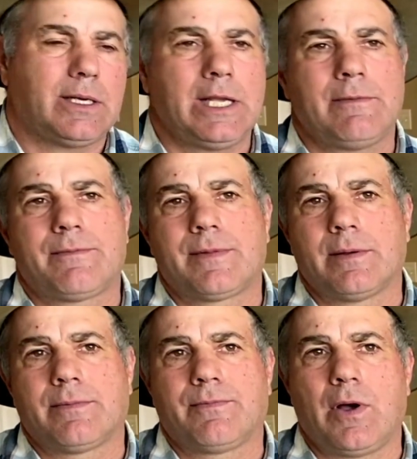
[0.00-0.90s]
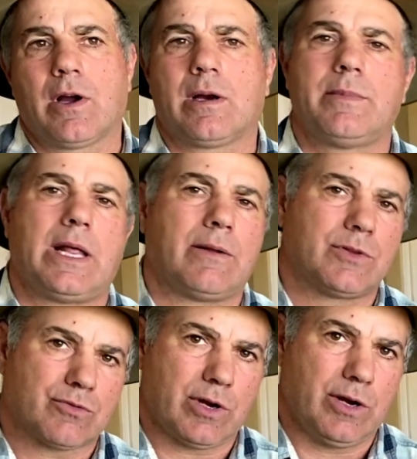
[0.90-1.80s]
if the farm that it
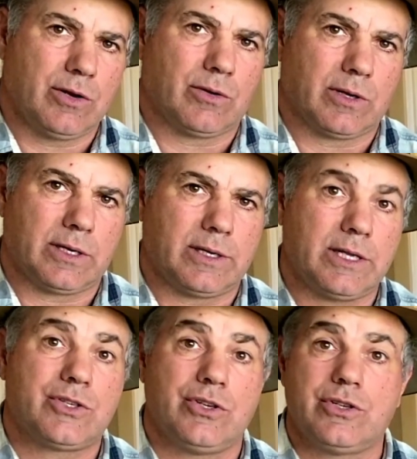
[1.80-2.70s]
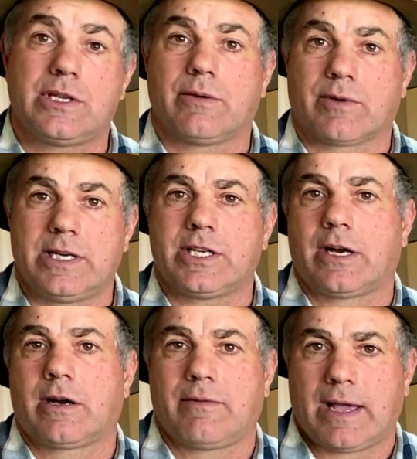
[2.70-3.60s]
was grown on is using
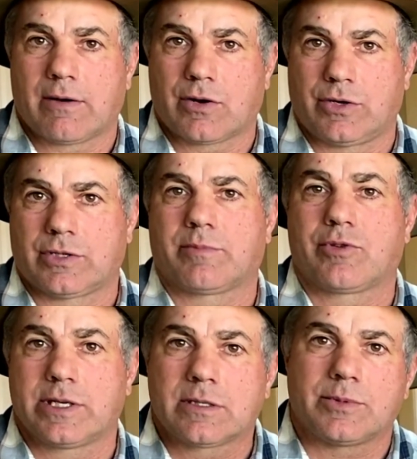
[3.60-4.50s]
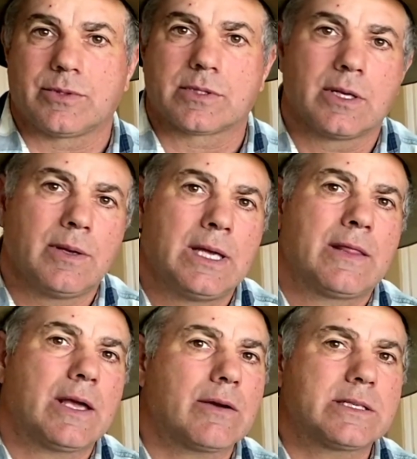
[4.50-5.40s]
regenerative agriculture principles,
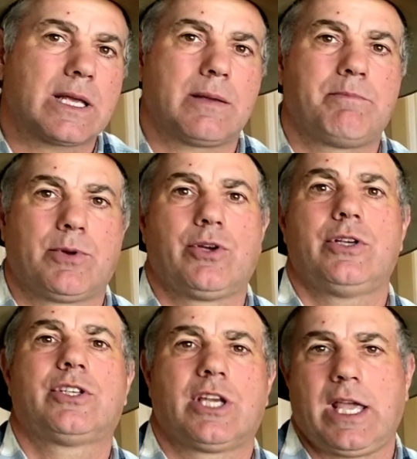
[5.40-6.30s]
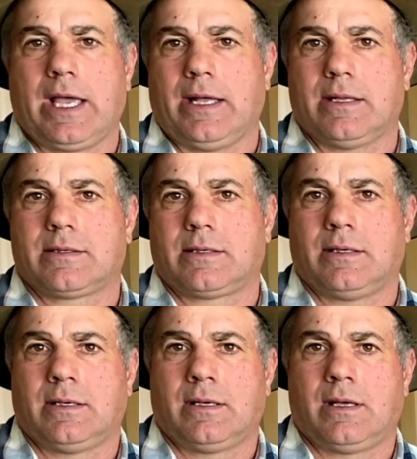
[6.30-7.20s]
there is a good chance
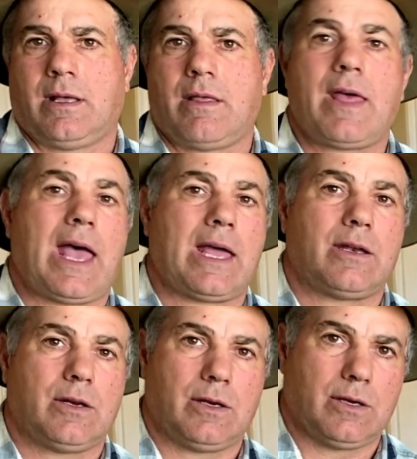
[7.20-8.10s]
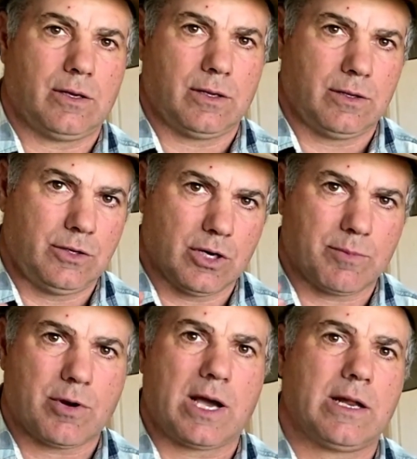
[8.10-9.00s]
that your
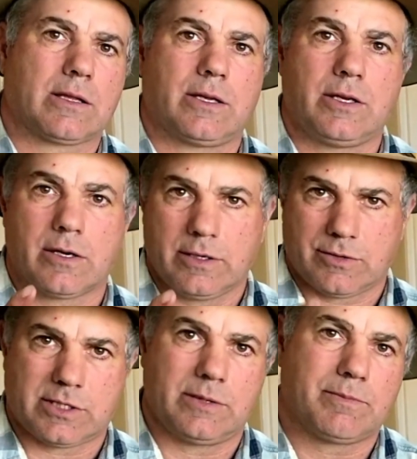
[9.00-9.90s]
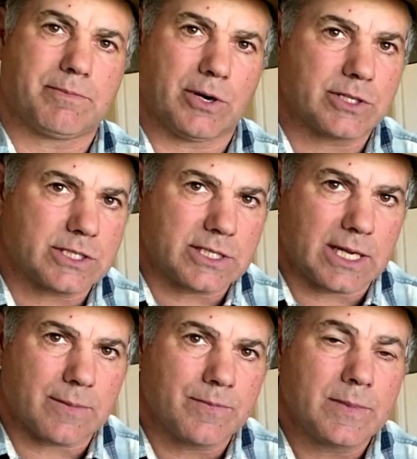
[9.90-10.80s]
product that you're interested in
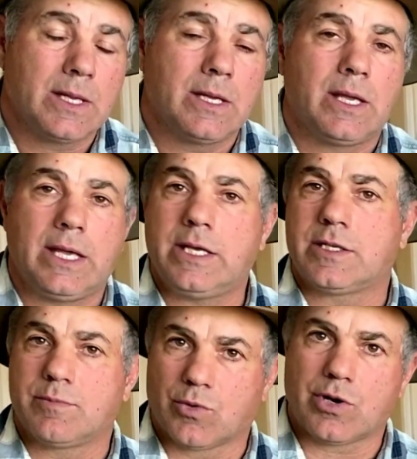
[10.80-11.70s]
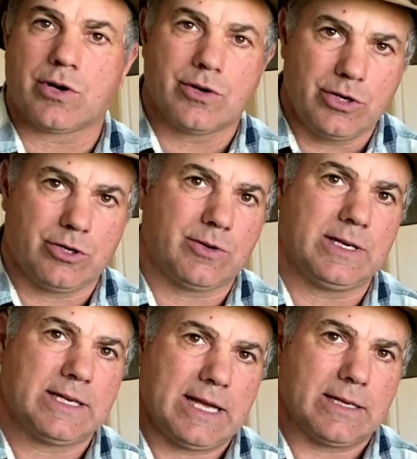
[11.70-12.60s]
purchasing is more
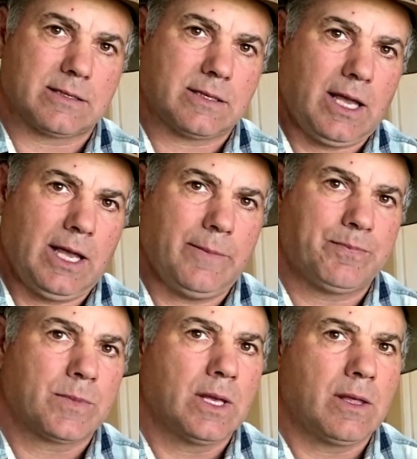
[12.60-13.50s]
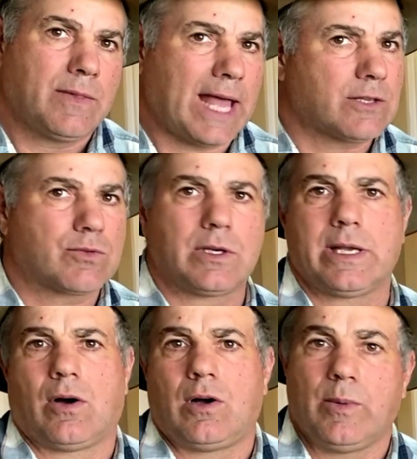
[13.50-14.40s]
nutrient dense. And that's really
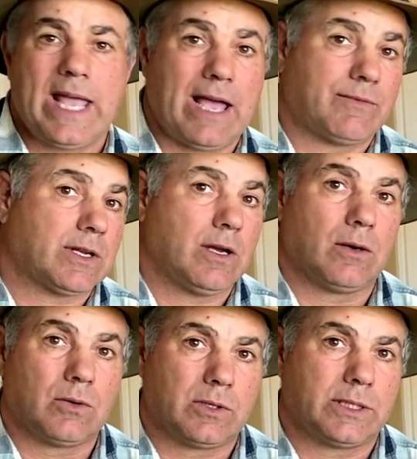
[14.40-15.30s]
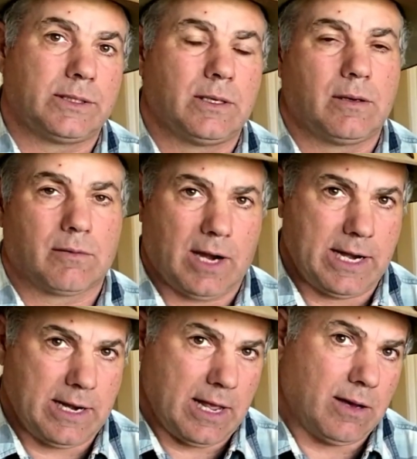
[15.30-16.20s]
all we have to go on right
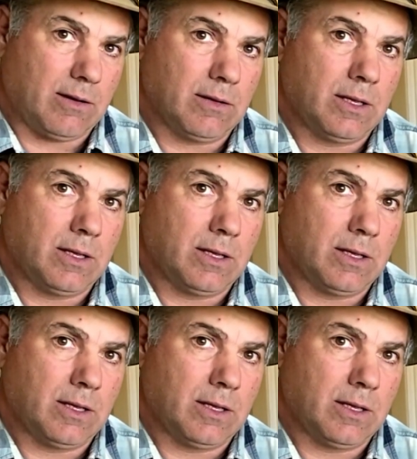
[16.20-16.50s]
now.